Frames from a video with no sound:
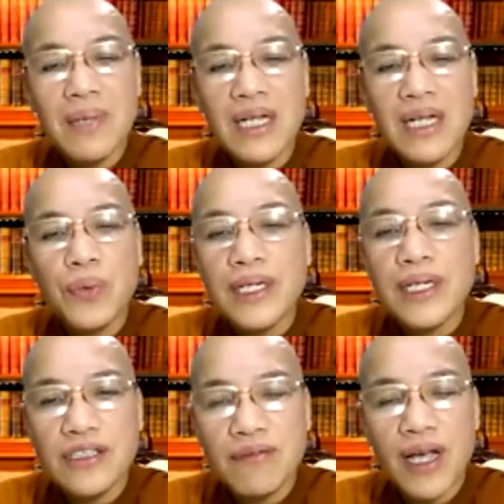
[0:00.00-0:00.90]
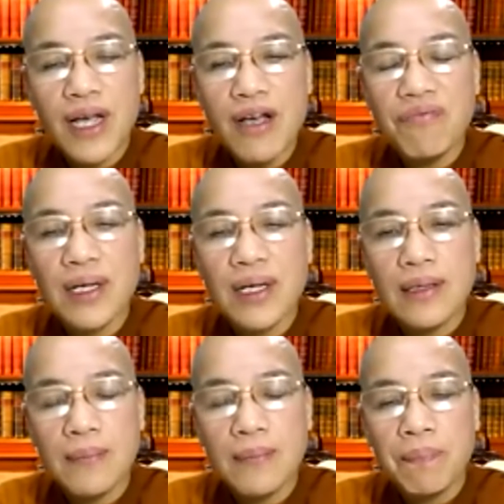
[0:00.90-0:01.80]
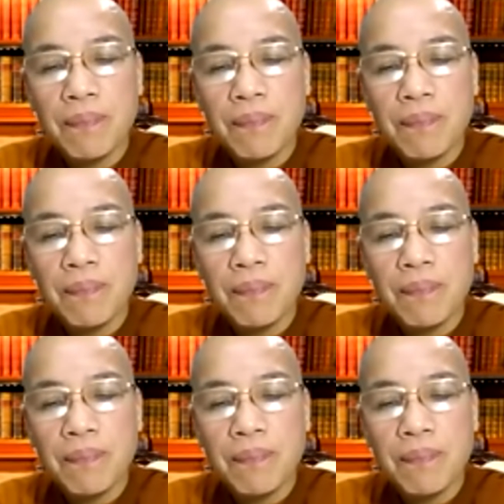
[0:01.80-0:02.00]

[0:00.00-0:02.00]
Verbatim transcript: but we don't have the